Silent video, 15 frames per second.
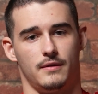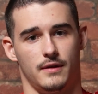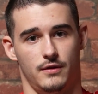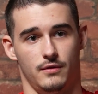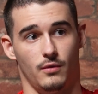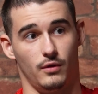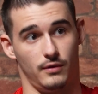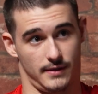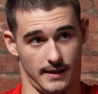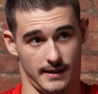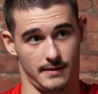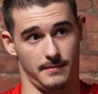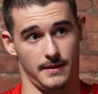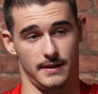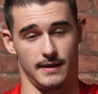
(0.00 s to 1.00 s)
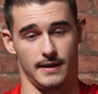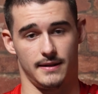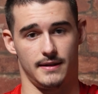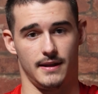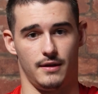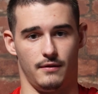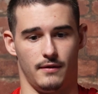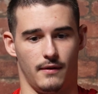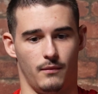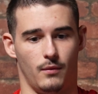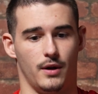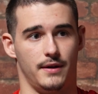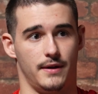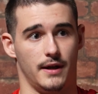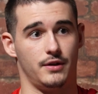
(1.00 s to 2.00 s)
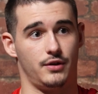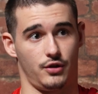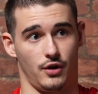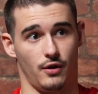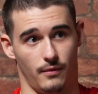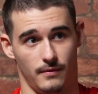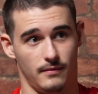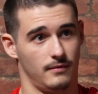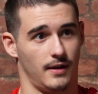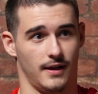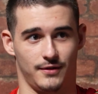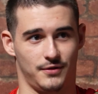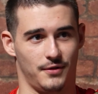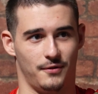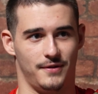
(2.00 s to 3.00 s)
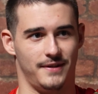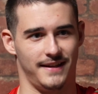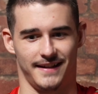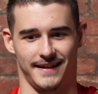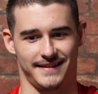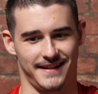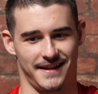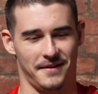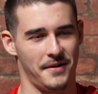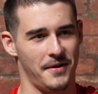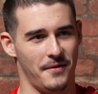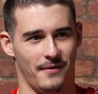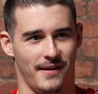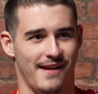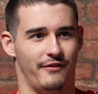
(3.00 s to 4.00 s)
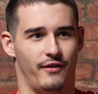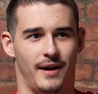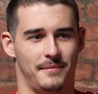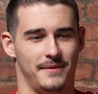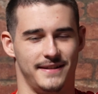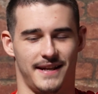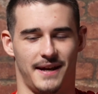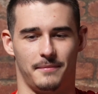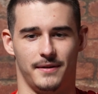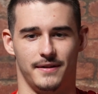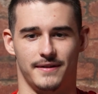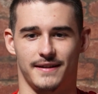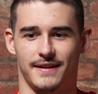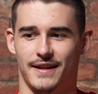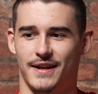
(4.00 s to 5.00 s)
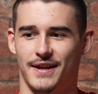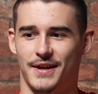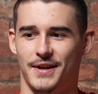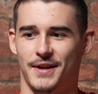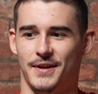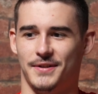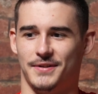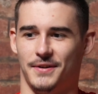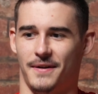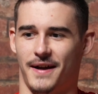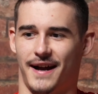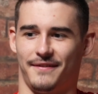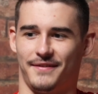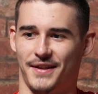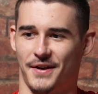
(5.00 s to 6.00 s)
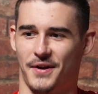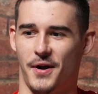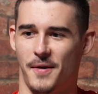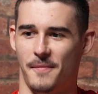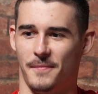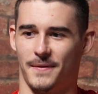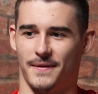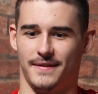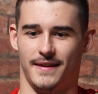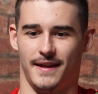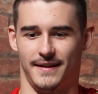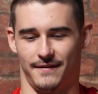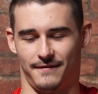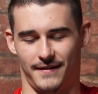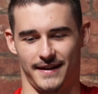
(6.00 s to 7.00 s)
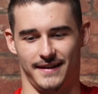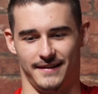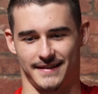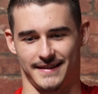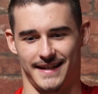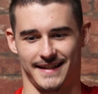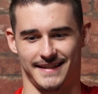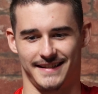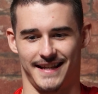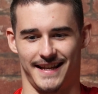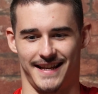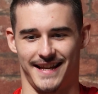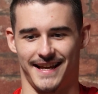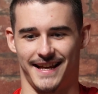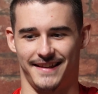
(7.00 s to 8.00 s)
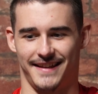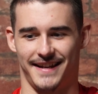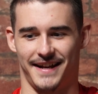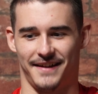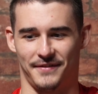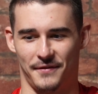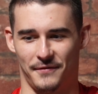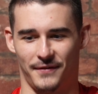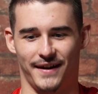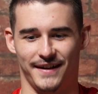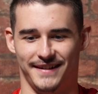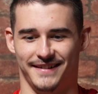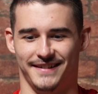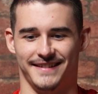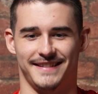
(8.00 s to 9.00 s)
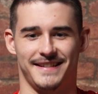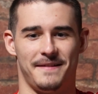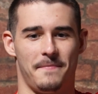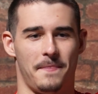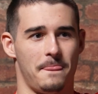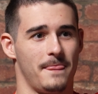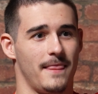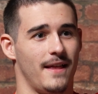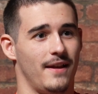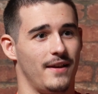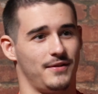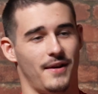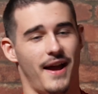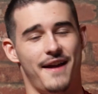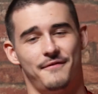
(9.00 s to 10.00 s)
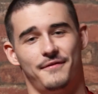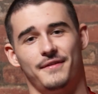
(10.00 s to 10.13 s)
to do all 6 pieces. Then you'd have 1 touch show, like show routine, that's it. Whatever happens, happens. So after the comp, then the finals next day. And then after finals, so